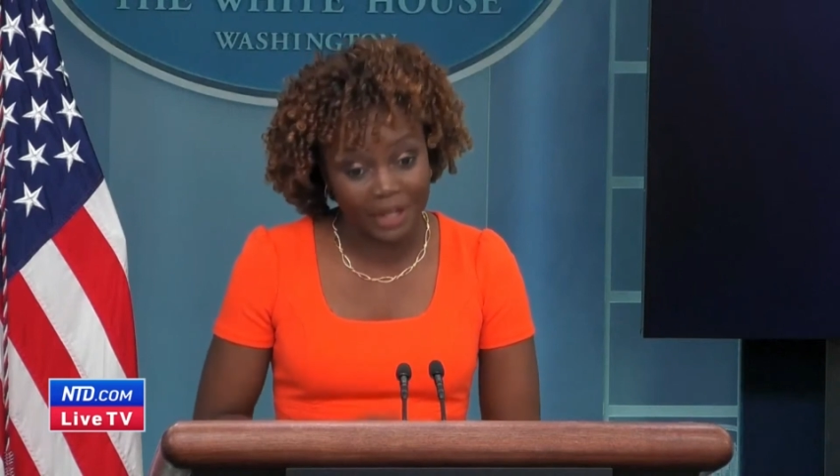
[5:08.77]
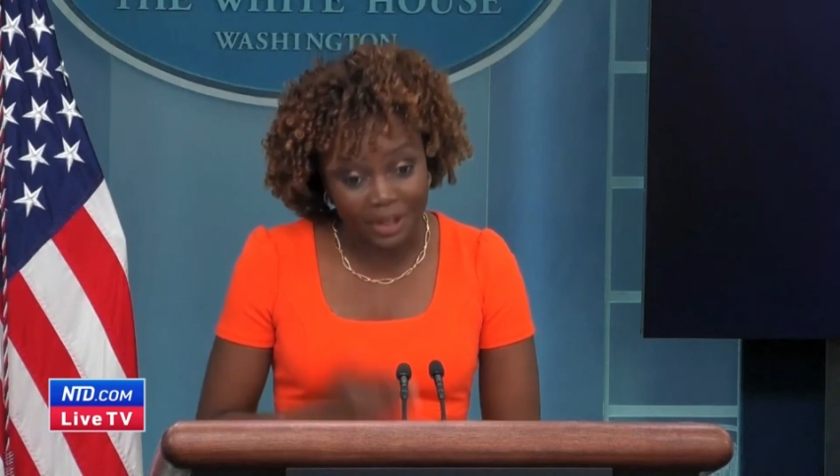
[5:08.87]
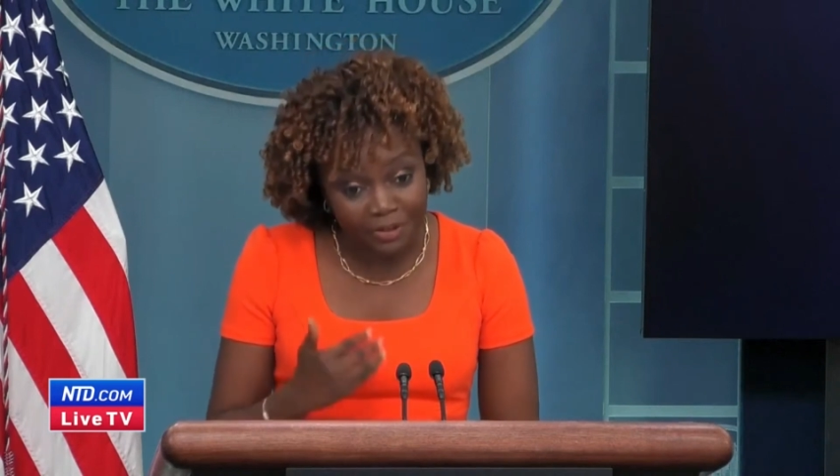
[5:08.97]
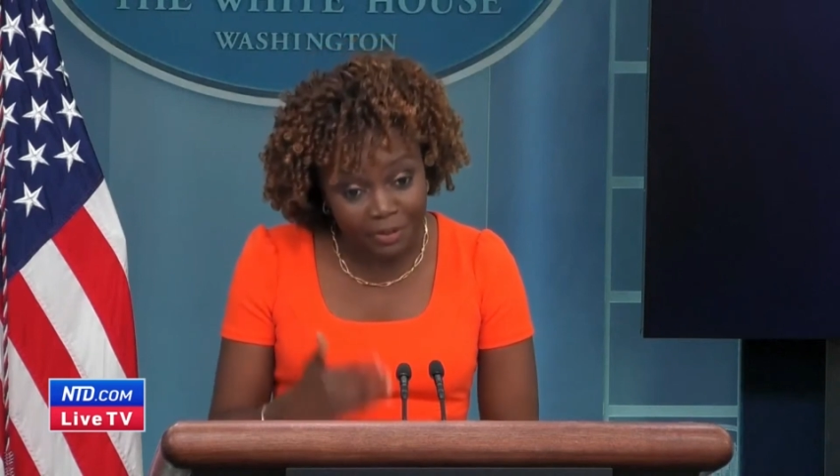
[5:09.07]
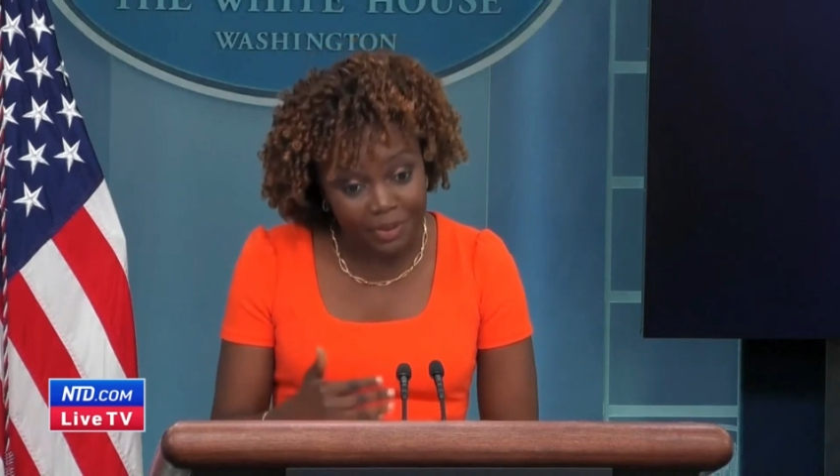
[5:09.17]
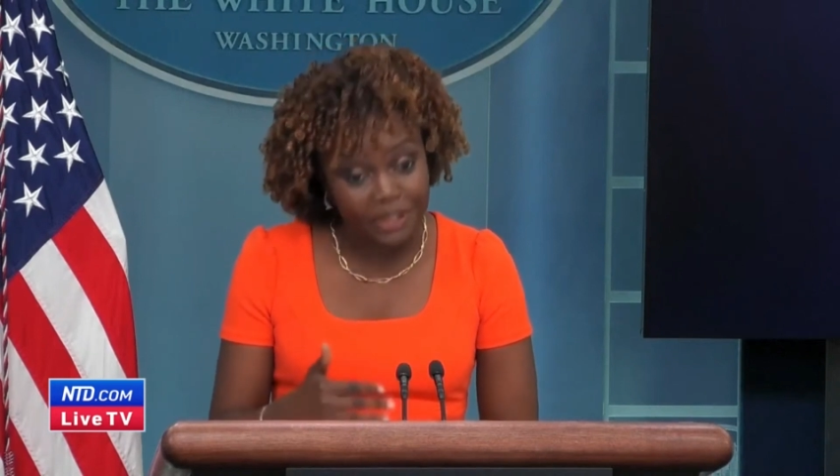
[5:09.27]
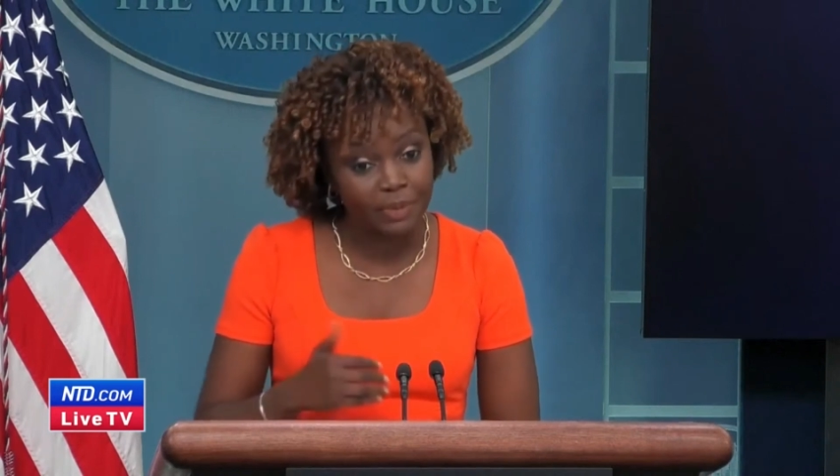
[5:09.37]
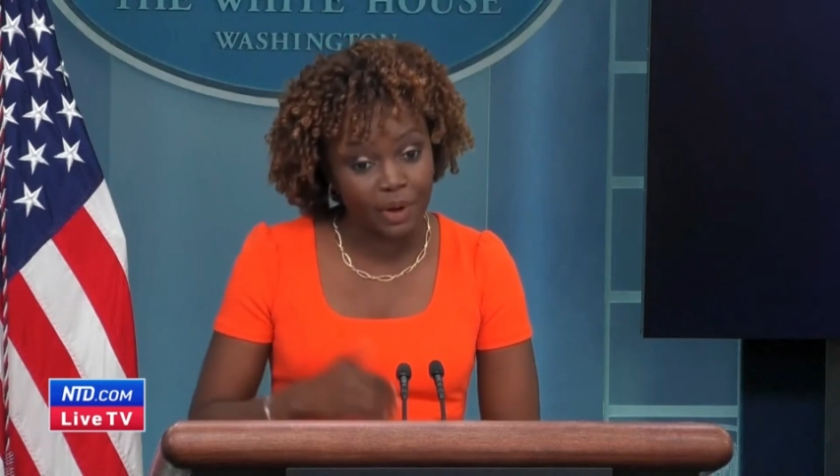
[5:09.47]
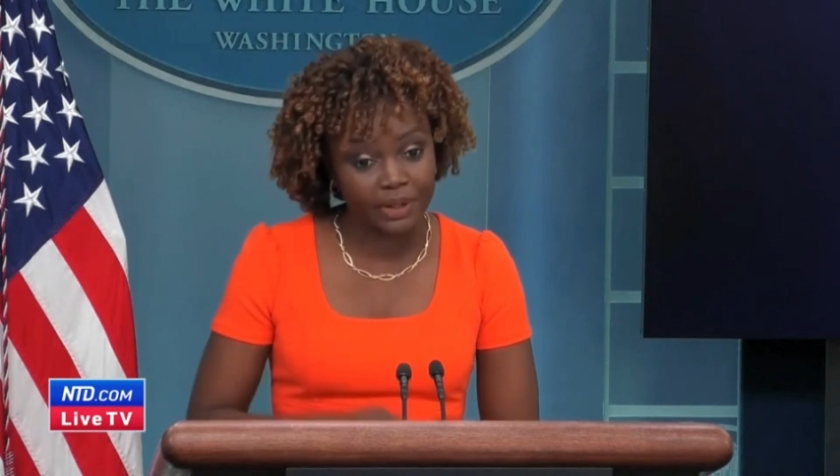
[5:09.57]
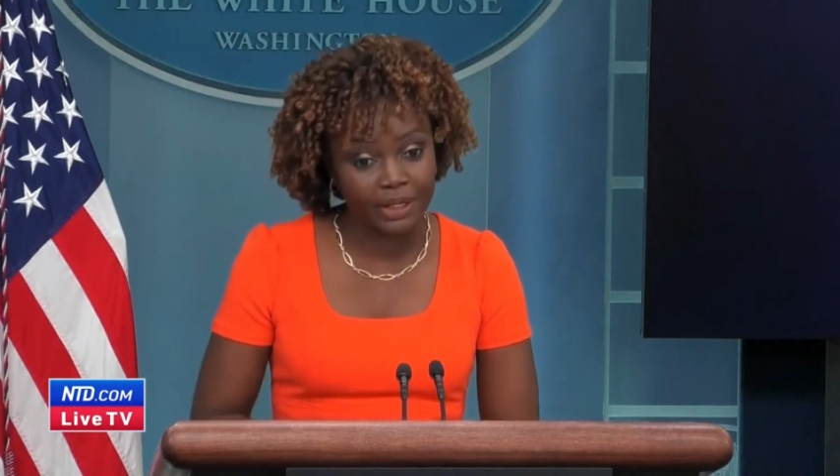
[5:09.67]
here, from this
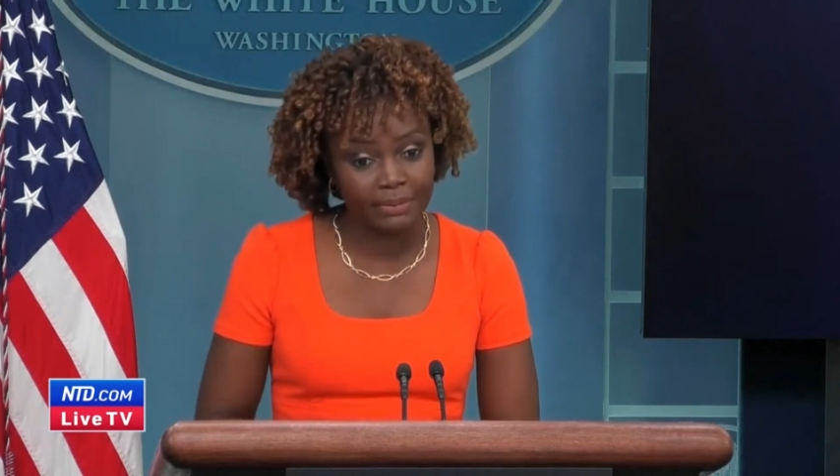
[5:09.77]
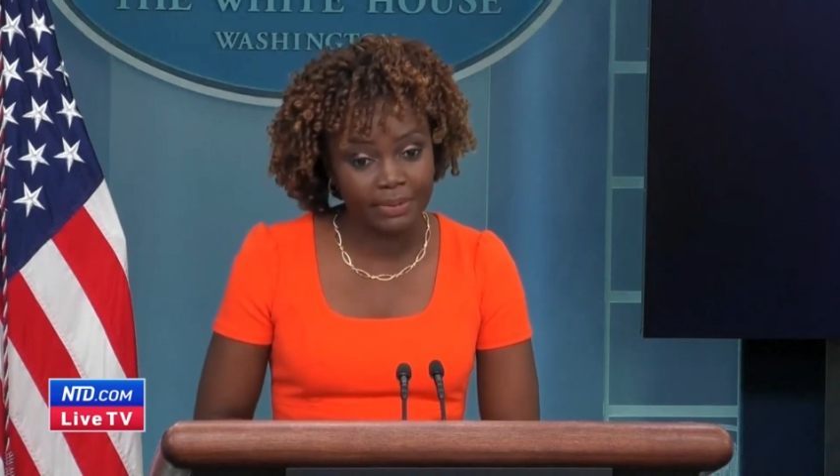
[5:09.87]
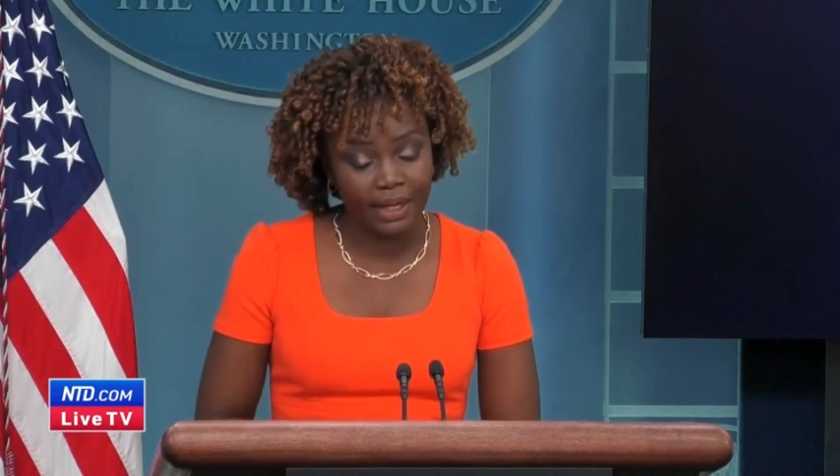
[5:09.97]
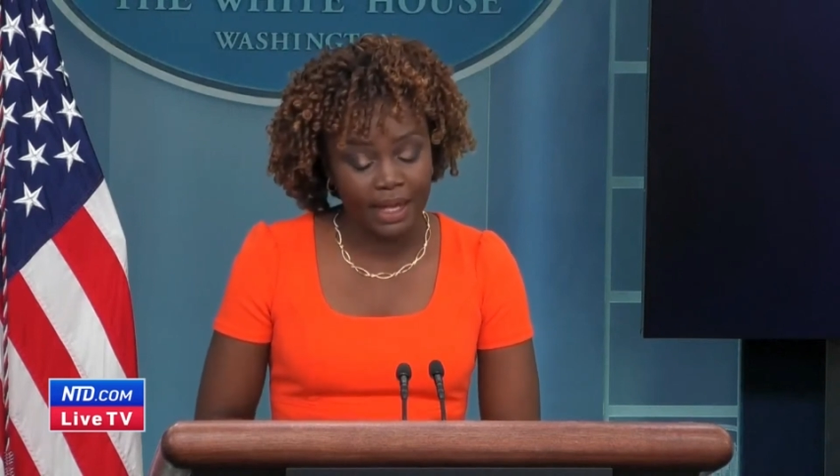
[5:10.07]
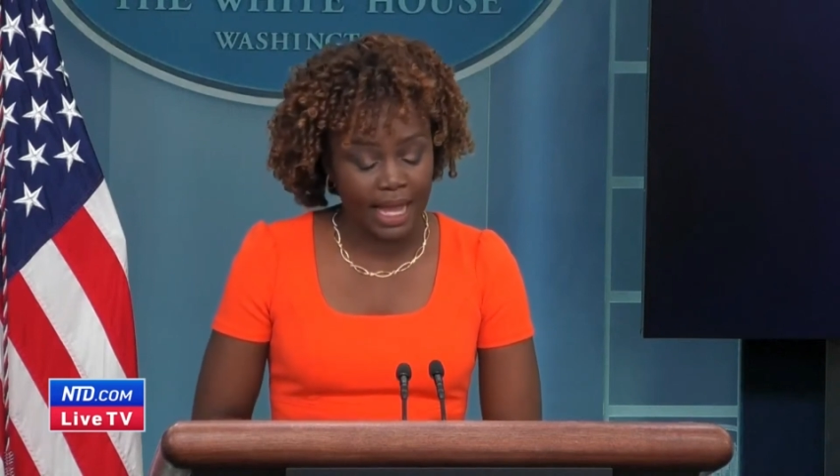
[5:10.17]
podium.